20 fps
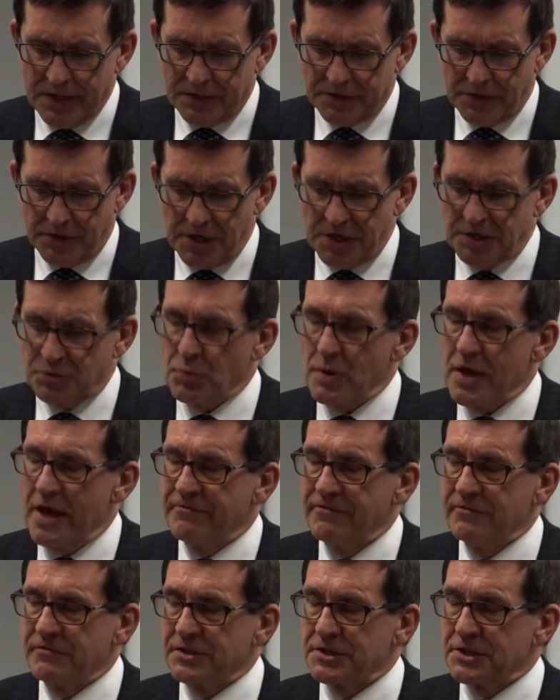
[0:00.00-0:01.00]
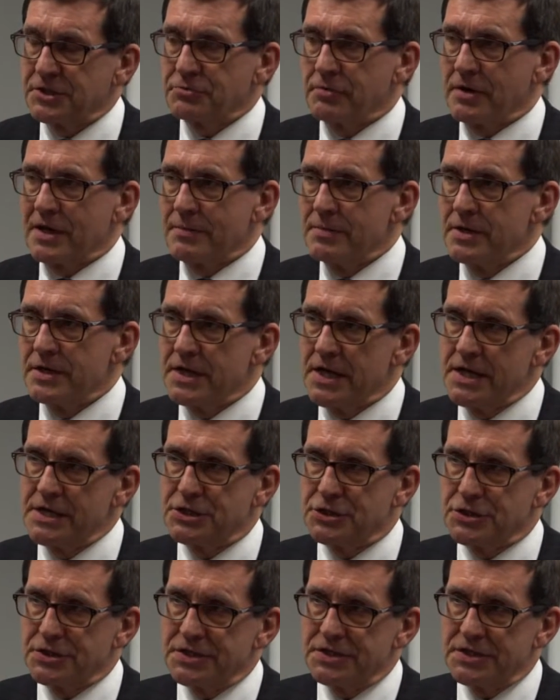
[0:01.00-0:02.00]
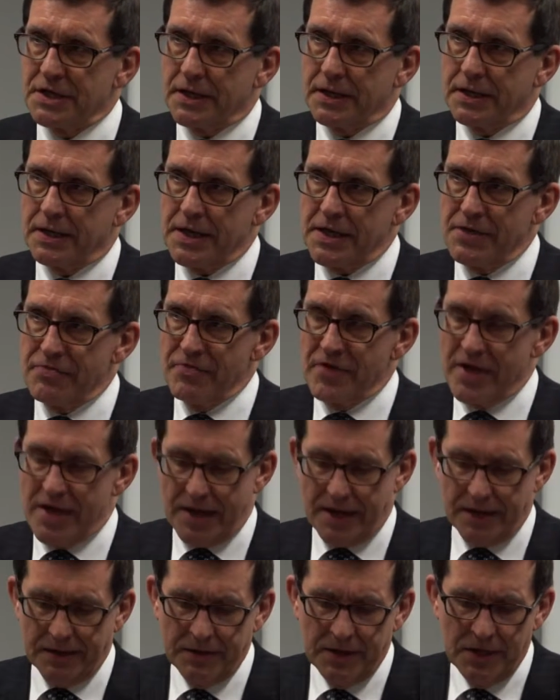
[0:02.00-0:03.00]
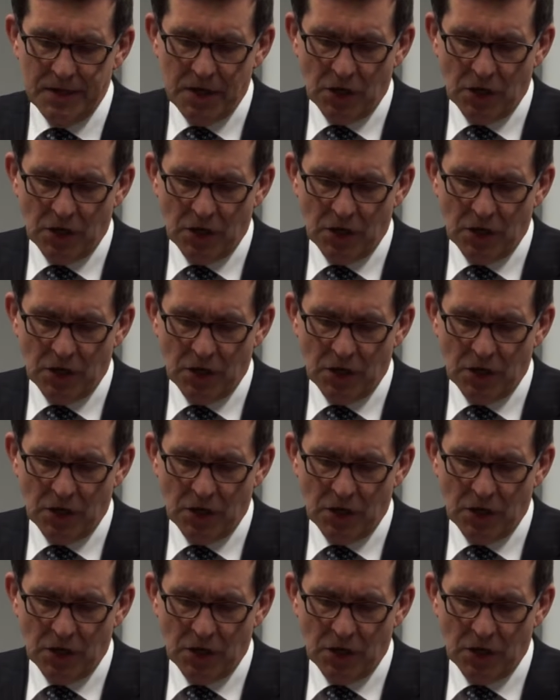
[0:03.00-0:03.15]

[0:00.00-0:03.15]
So yes, we have 56 recommendations in there.